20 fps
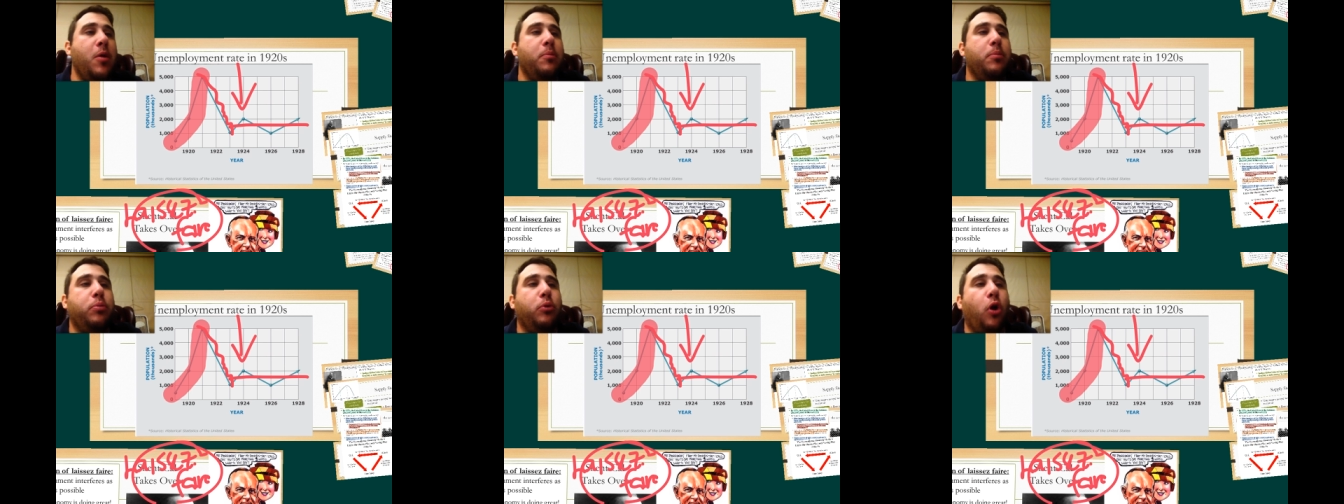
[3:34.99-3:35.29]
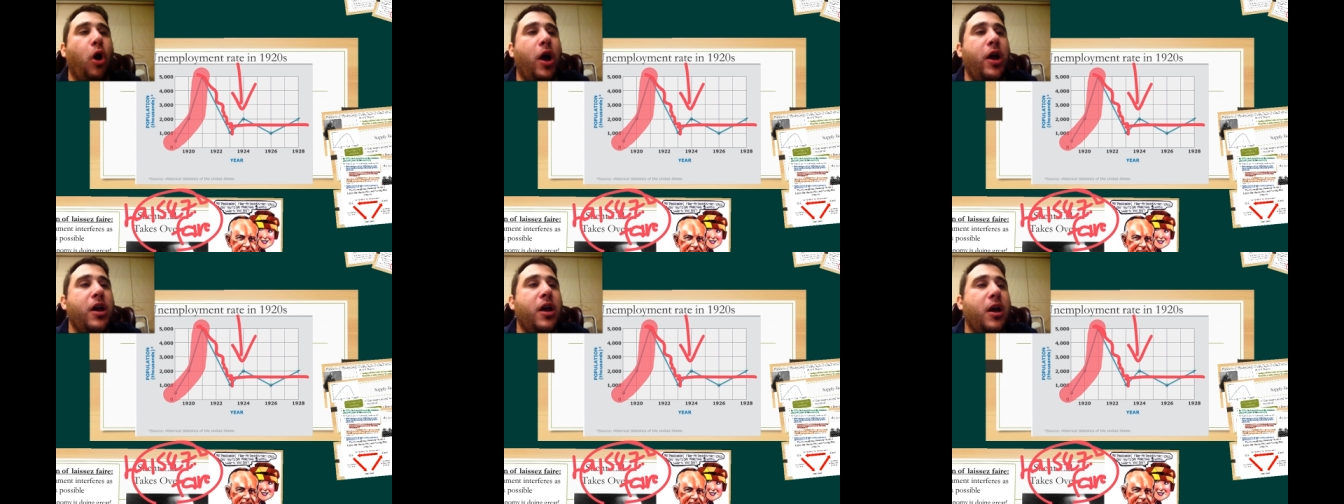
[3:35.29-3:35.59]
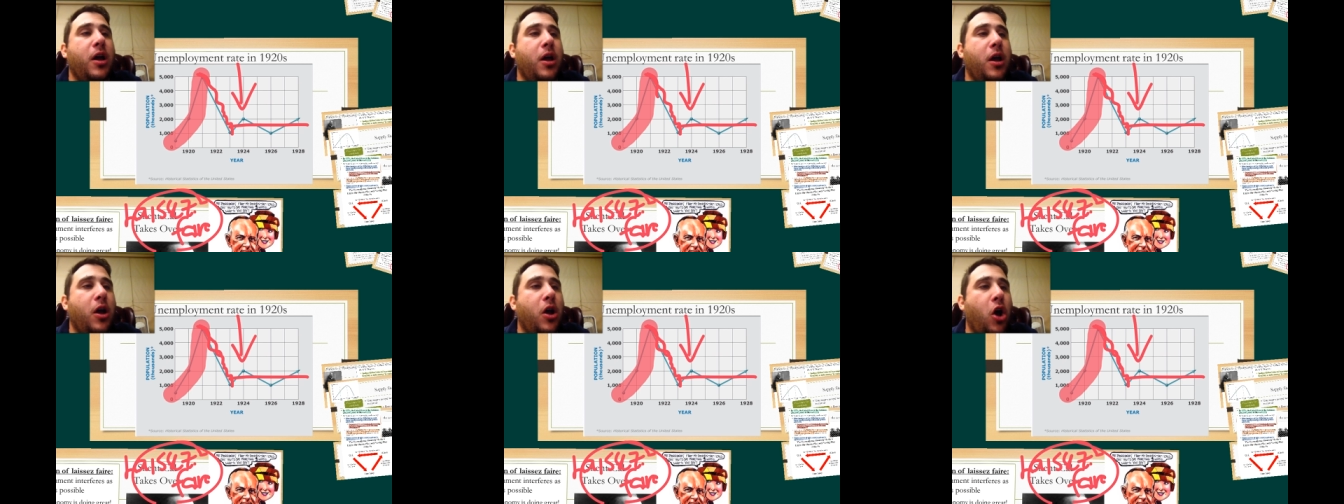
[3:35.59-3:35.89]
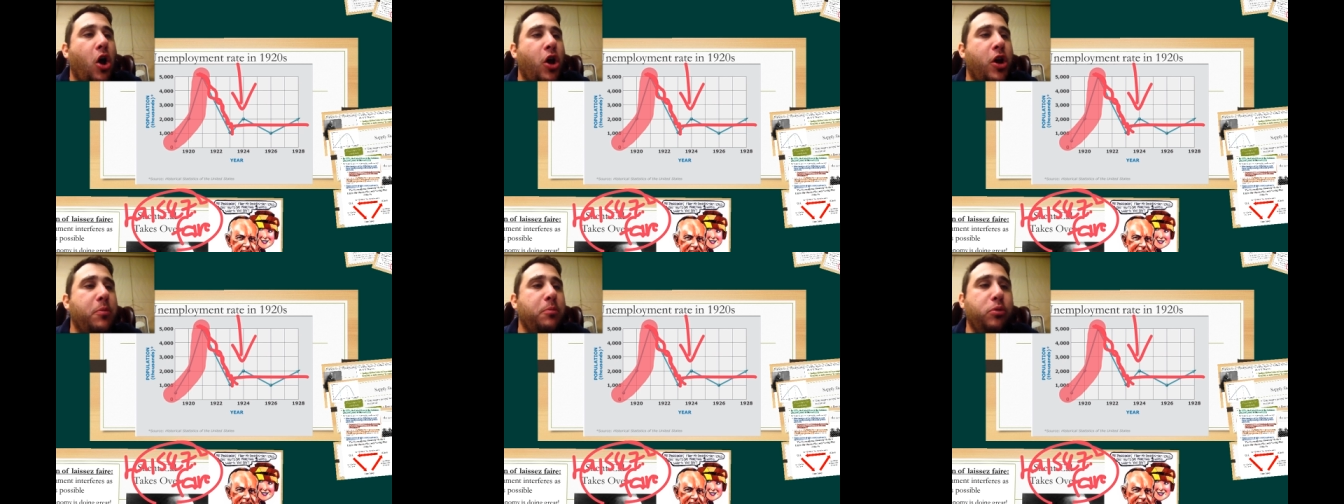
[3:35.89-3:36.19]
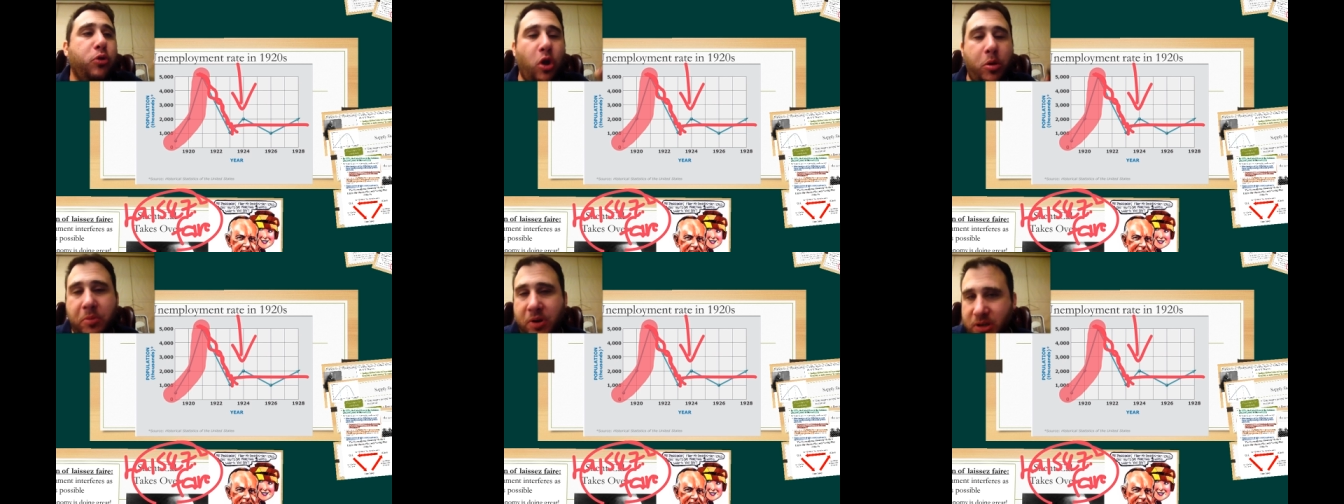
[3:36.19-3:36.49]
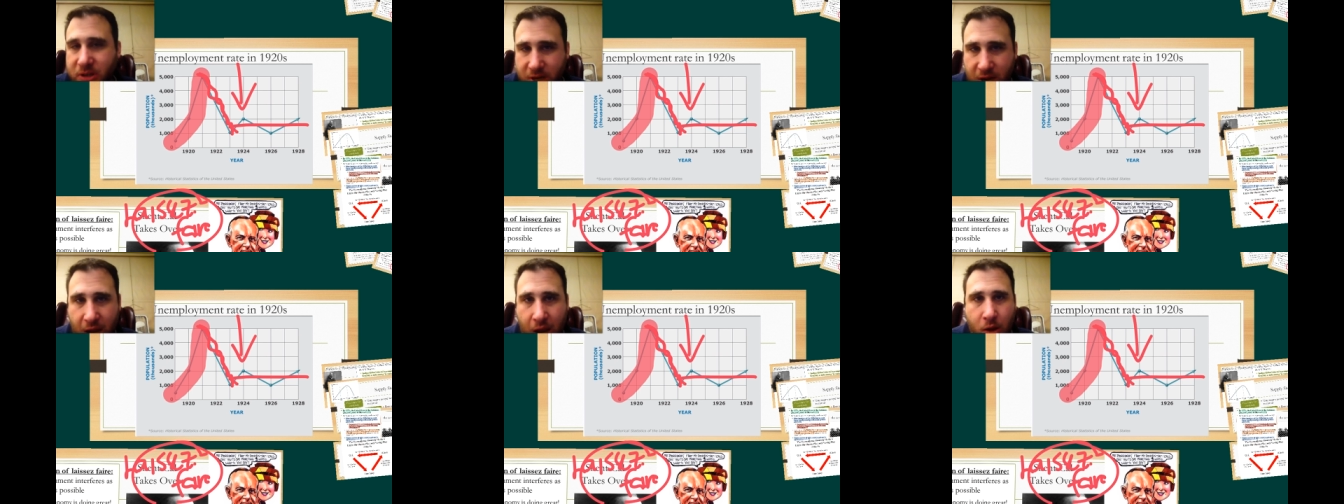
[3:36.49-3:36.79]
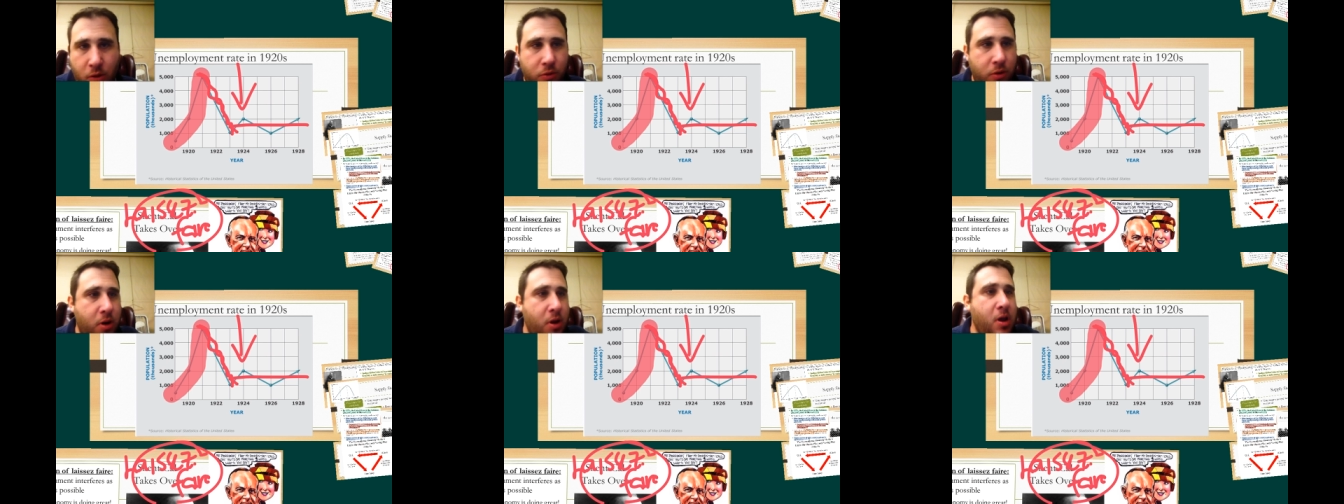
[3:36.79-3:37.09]
brought unemployment
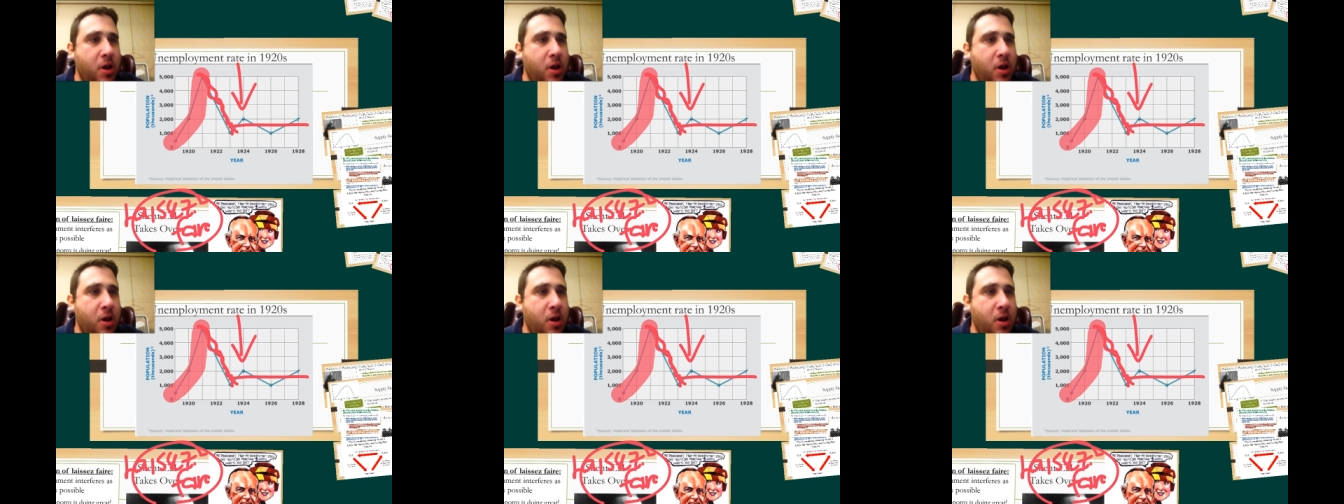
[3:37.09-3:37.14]
down.